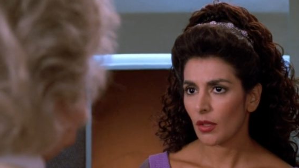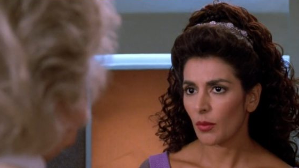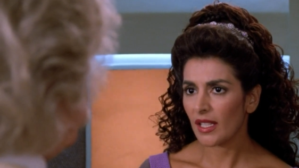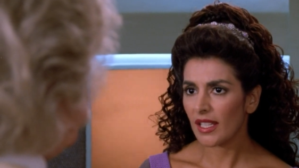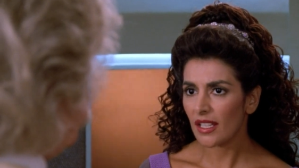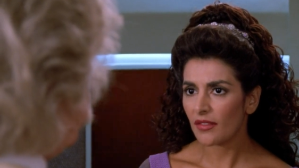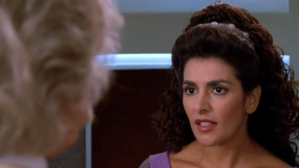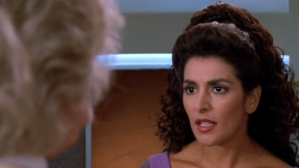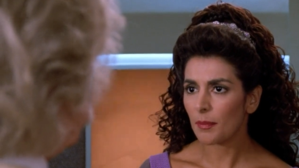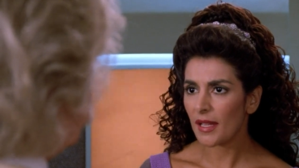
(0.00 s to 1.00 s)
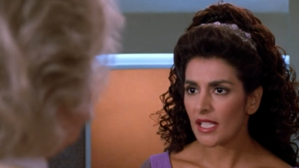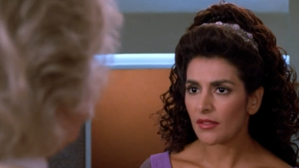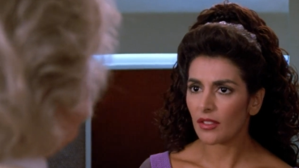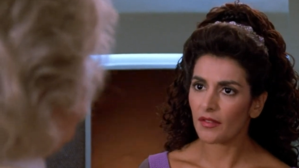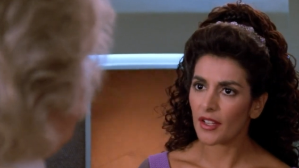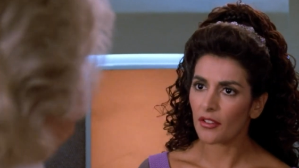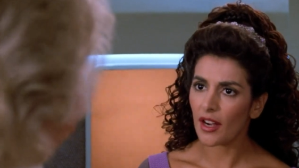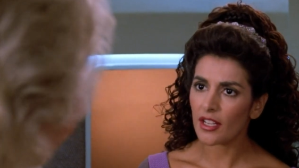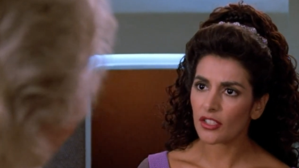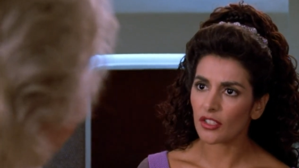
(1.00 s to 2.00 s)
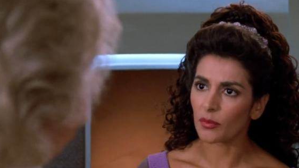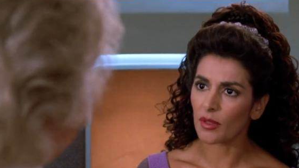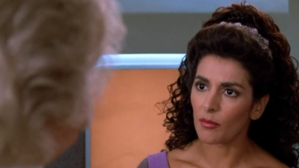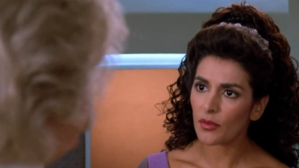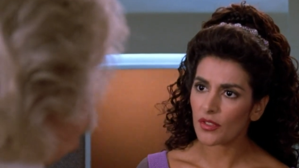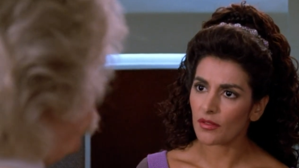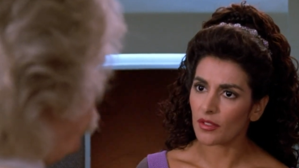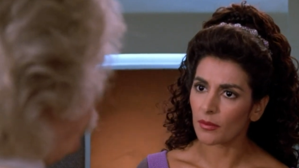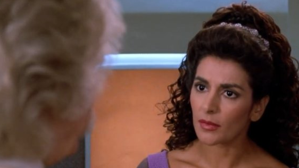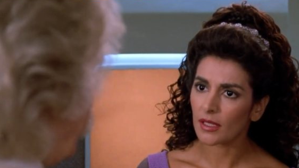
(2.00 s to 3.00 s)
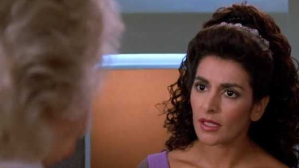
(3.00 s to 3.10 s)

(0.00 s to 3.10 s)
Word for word: We live in a peaceful federation with most of them.